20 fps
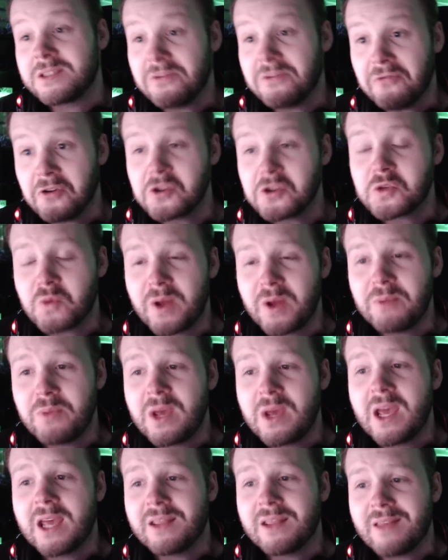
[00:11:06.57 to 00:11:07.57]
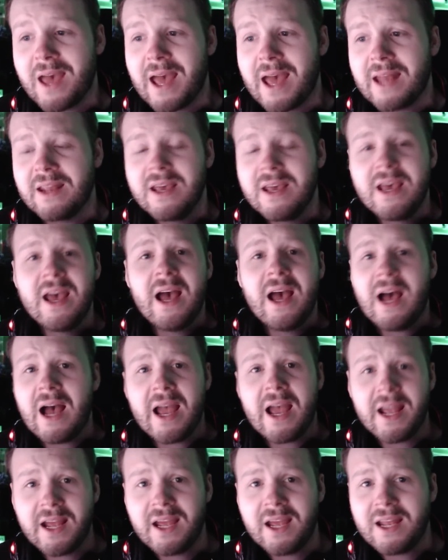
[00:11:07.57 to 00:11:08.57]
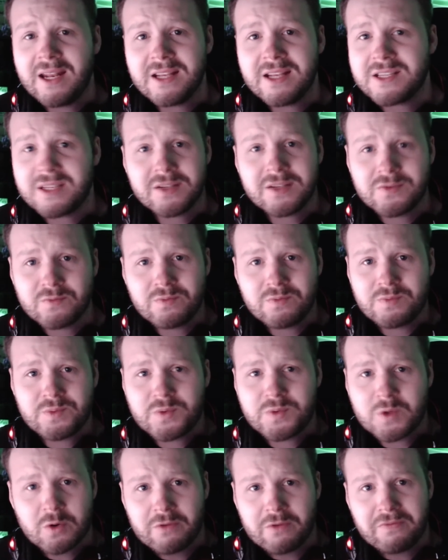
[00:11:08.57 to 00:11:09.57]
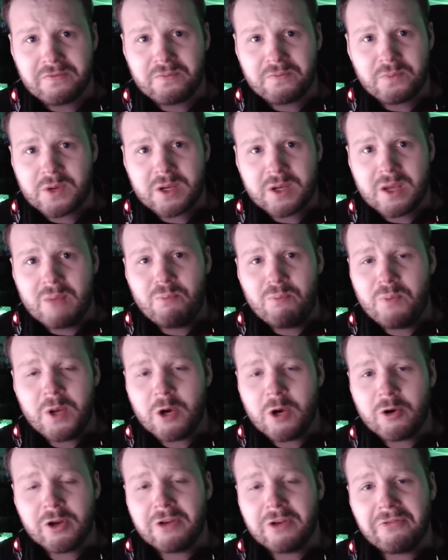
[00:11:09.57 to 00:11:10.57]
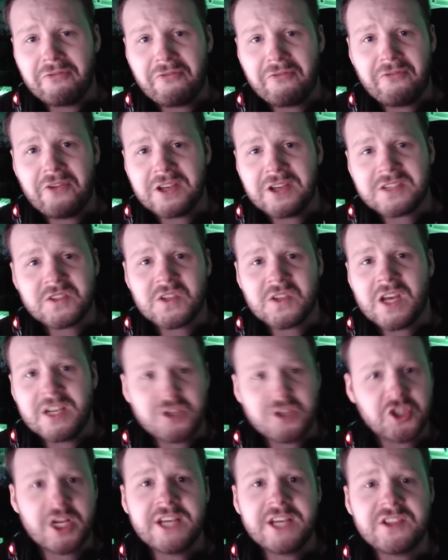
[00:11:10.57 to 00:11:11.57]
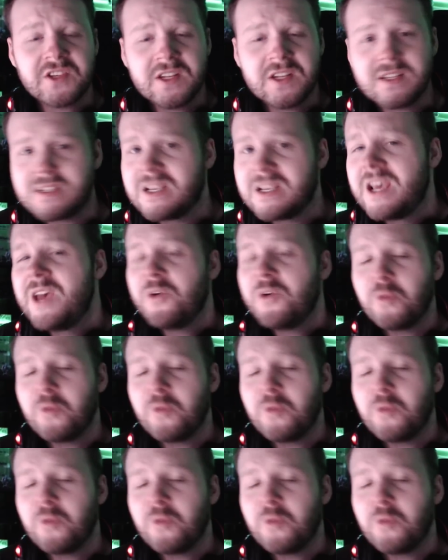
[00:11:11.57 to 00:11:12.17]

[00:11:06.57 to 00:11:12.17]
The first one being that uh, it, it is sort of Imperial Fist adjacent,